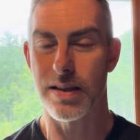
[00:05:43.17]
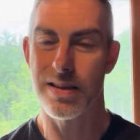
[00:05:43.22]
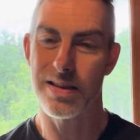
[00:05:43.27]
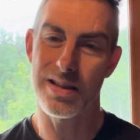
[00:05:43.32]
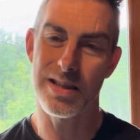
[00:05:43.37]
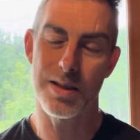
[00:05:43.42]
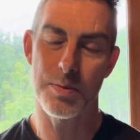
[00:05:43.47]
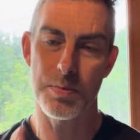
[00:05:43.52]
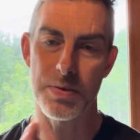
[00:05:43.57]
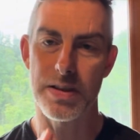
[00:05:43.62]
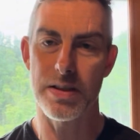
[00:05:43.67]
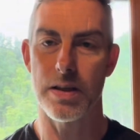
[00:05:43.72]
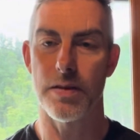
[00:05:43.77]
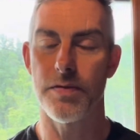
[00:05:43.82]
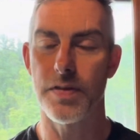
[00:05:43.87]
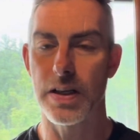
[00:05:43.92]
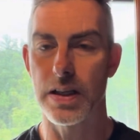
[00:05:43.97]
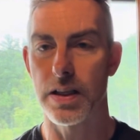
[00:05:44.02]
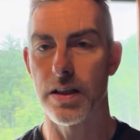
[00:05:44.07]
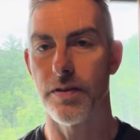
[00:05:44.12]
This is
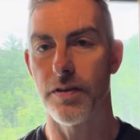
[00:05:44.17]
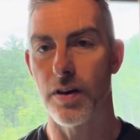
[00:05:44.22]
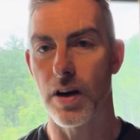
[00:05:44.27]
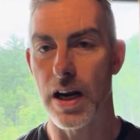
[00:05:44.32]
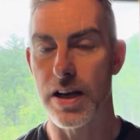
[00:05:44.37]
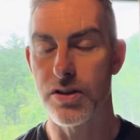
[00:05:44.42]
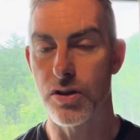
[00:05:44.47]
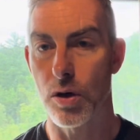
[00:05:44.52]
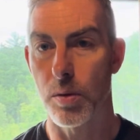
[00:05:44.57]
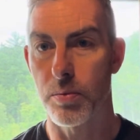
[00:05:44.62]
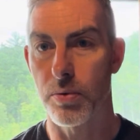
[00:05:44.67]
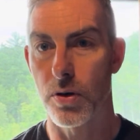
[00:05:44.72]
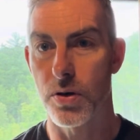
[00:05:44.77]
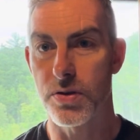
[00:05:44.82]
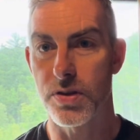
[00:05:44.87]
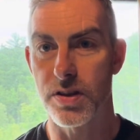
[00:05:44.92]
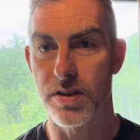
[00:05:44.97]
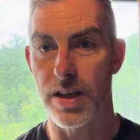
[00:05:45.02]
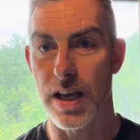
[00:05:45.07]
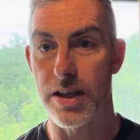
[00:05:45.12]
specifically for
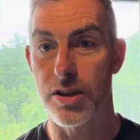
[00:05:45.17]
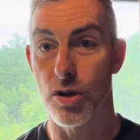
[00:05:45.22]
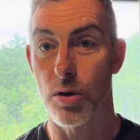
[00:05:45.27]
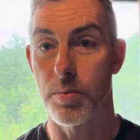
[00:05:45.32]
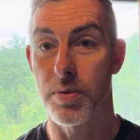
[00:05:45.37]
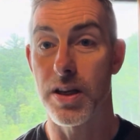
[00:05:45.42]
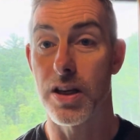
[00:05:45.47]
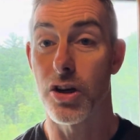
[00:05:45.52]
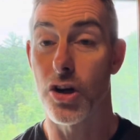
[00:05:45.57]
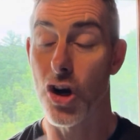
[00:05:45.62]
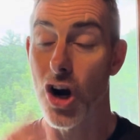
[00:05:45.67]
osteoporosis, osteopenia.